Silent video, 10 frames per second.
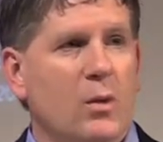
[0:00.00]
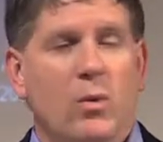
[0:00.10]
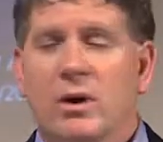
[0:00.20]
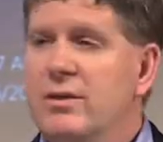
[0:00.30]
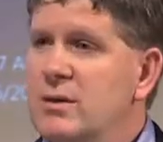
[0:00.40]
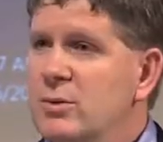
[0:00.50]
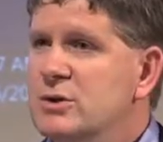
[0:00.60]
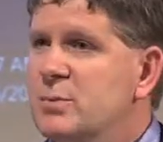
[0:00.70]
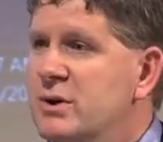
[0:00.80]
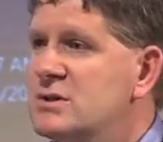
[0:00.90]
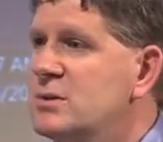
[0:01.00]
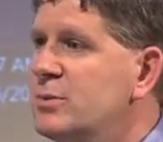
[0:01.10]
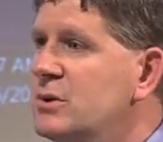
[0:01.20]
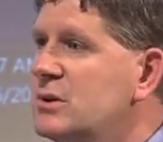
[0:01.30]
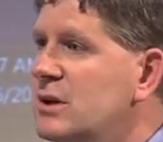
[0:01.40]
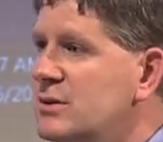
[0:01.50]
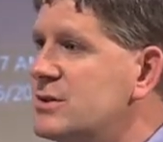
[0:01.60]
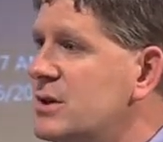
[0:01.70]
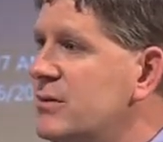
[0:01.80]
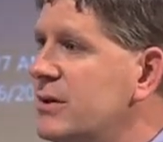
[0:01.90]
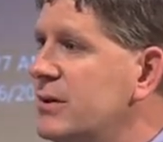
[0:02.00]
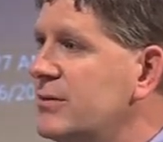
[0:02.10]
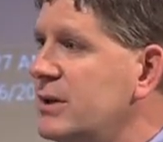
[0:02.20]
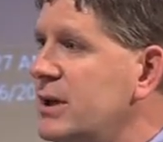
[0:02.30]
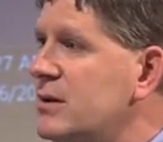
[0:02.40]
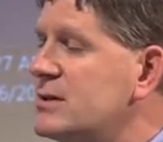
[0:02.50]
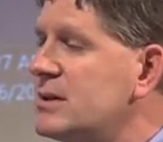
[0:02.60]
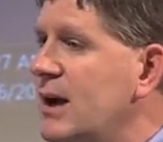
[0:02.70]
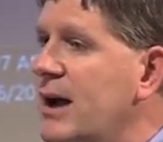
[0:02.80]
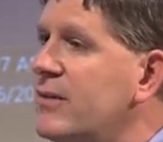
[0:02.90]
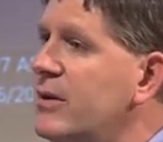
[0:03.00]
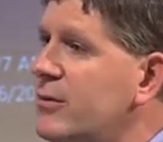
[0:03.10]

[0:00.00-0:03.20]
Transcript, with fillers: One of the most principled conservative leaders that I have